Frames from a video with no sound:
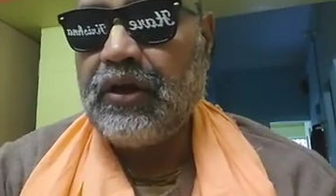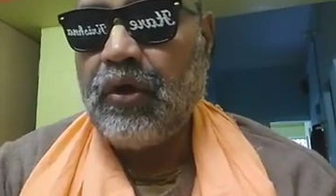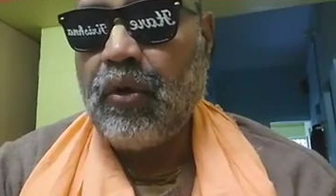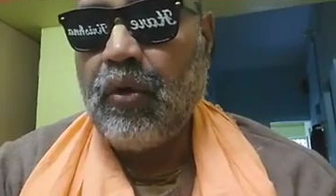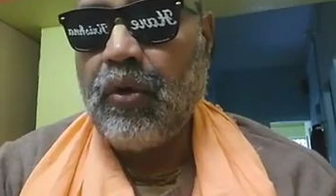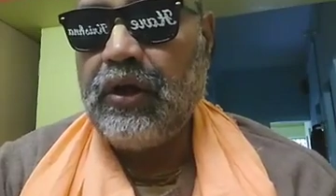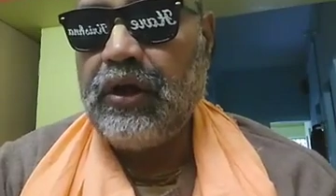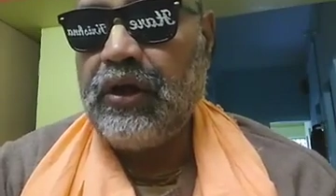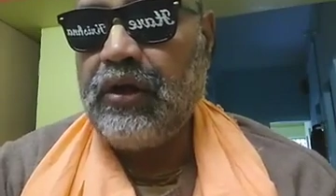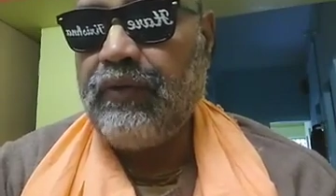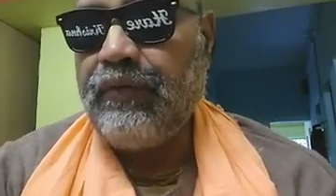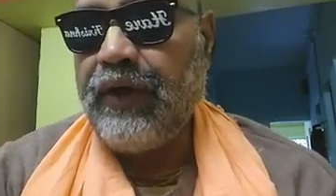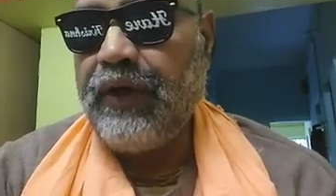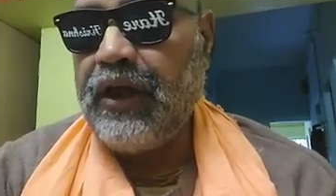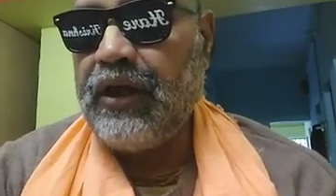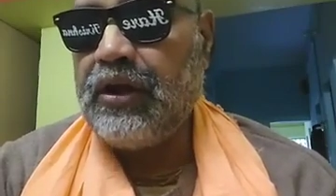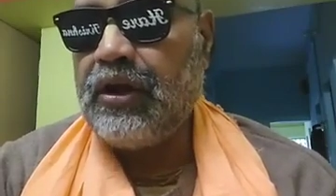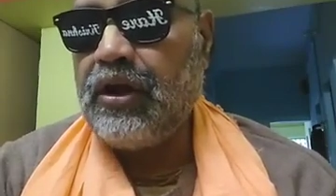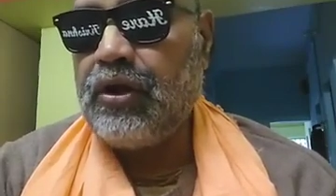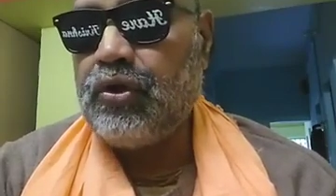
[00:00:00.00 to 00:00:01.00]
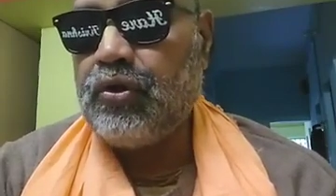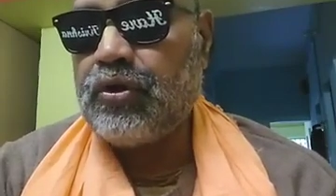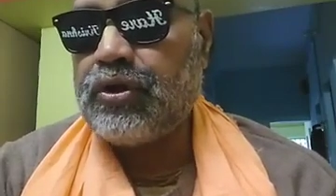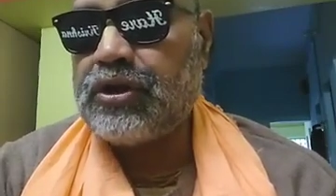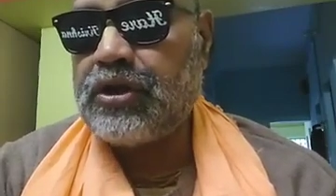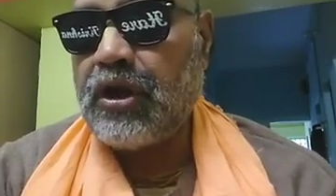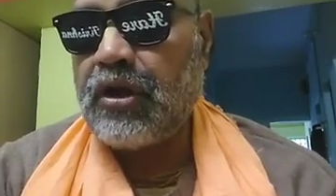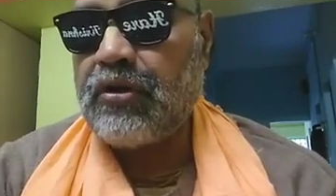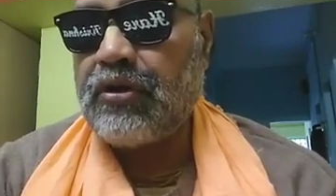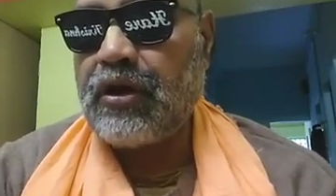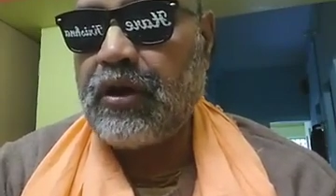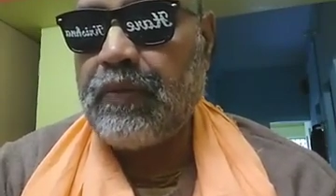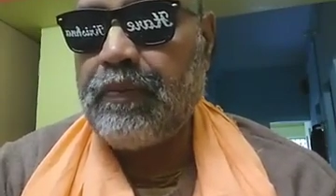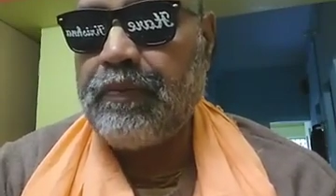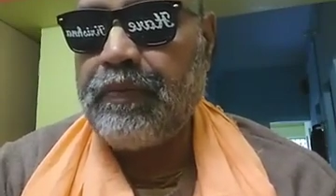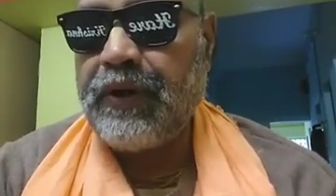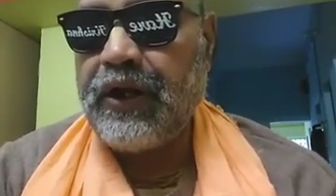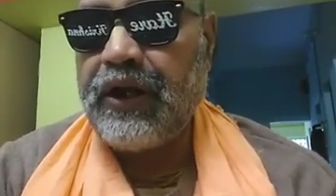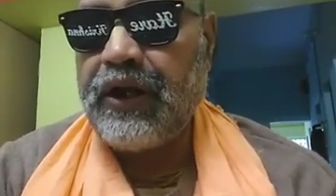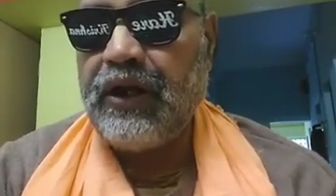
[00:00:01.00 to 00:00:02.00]
only when you serve
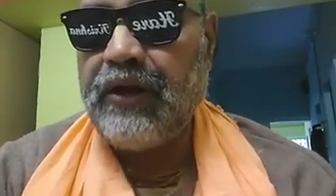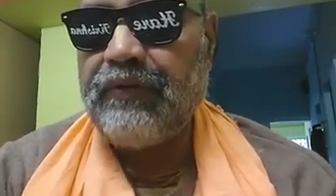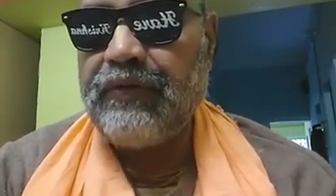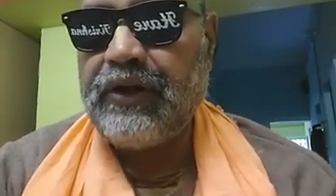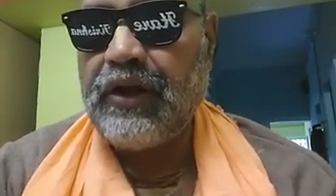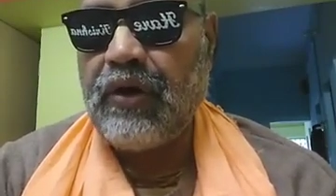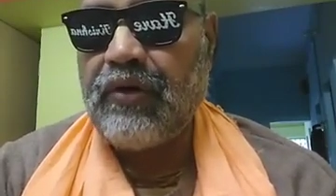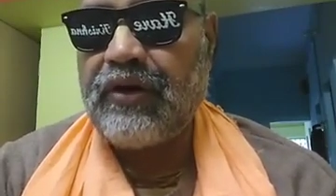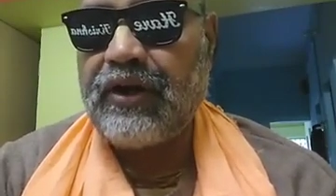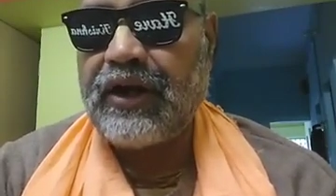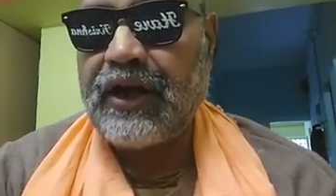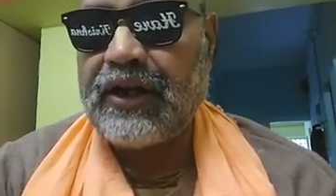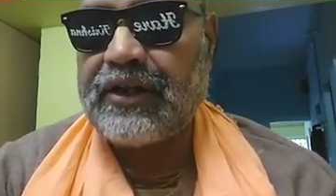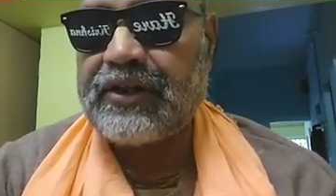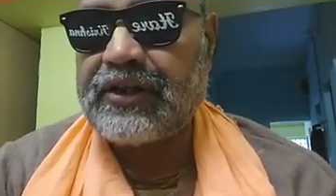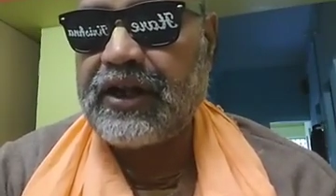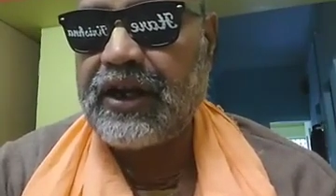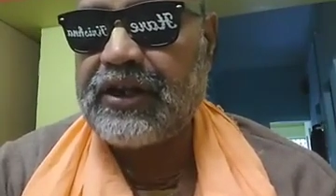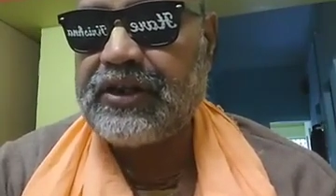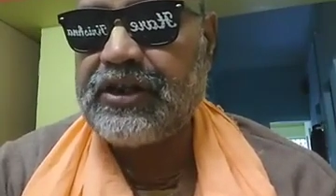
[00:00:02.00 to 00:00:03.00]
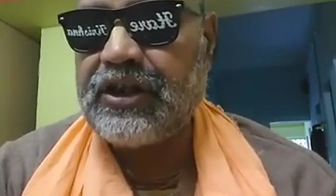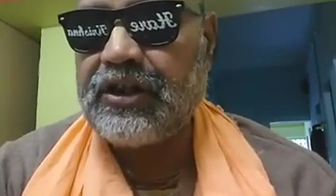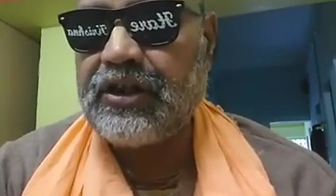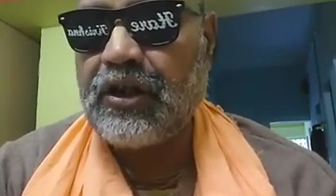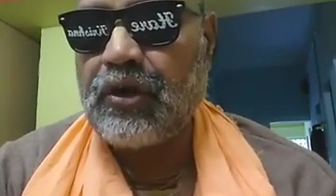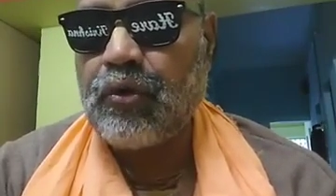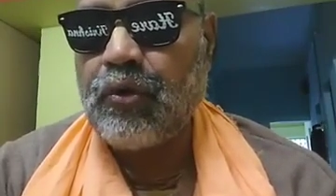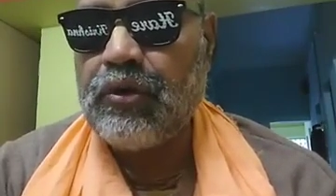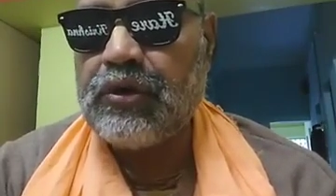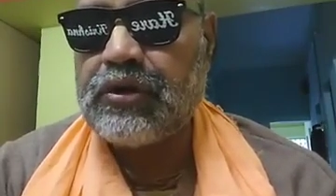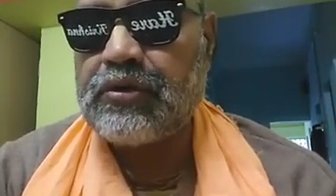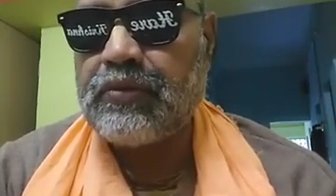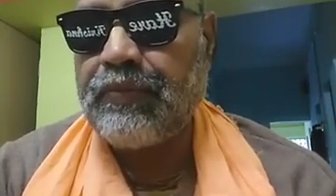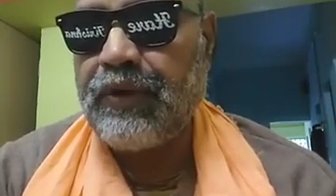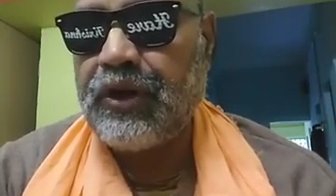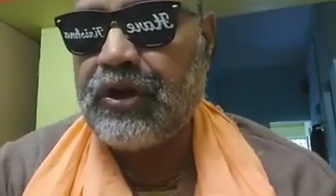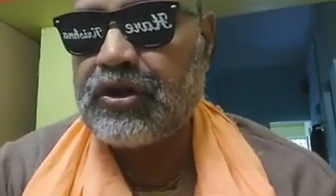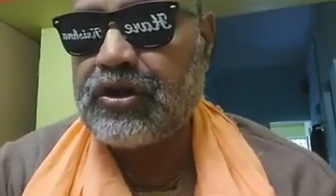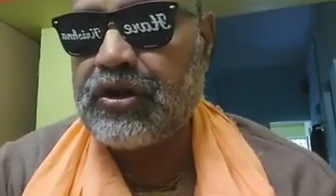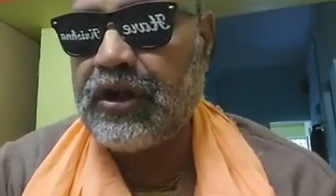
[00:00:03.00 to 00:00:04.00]
completely without transgressing the rules
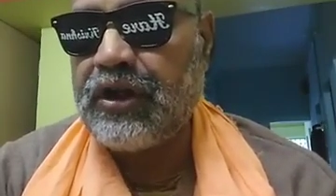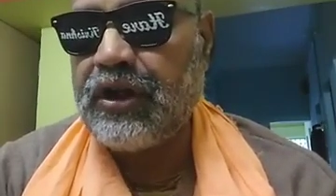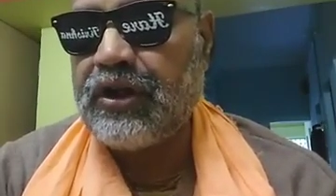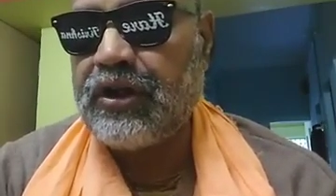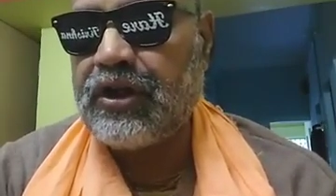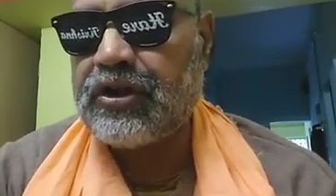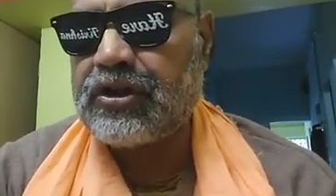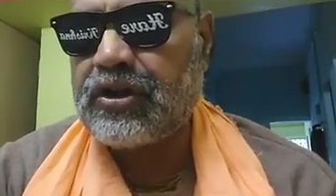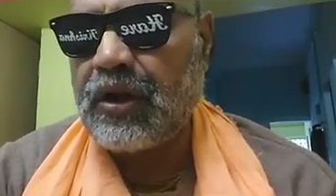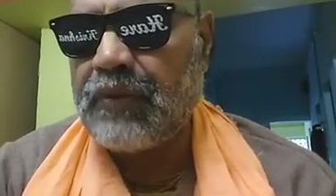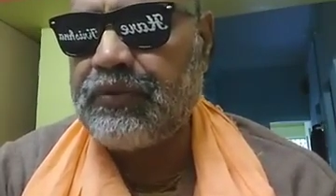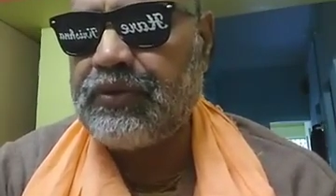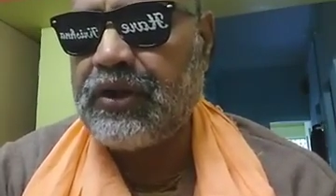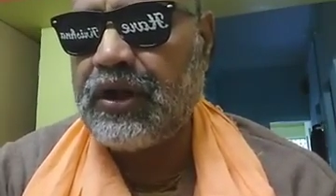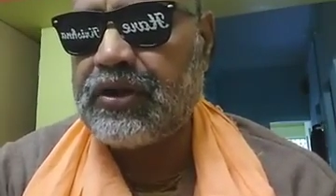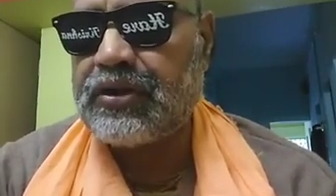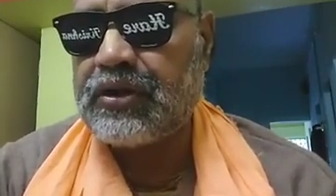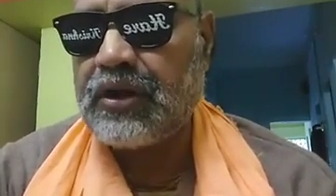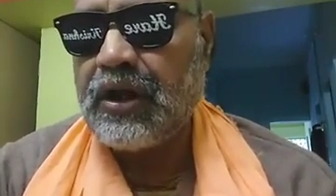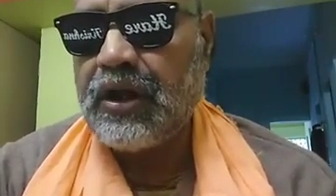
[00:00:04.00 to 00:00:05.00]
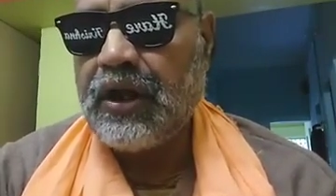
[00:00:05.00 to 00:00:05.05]
mentioned in the scriptures,